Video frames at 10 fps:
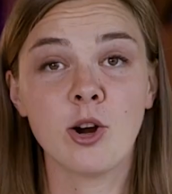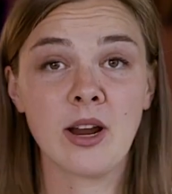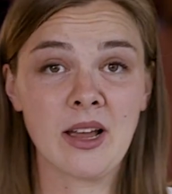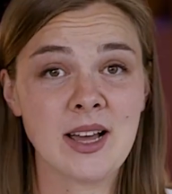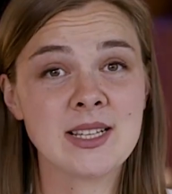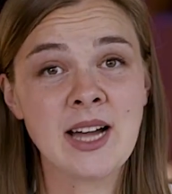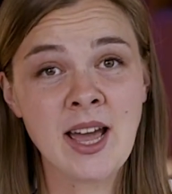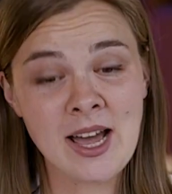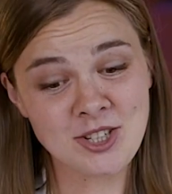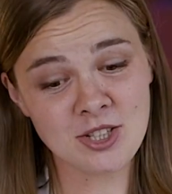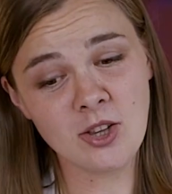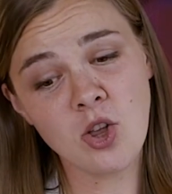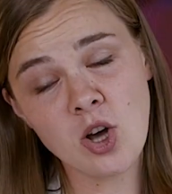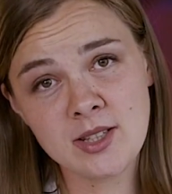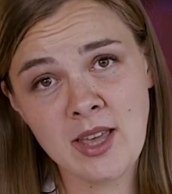All right, guys, I actually
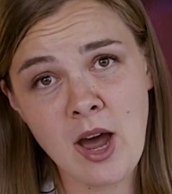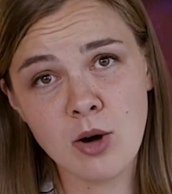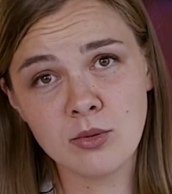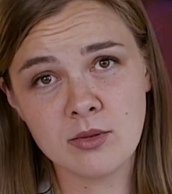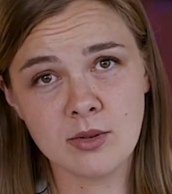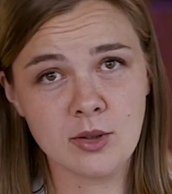lost count.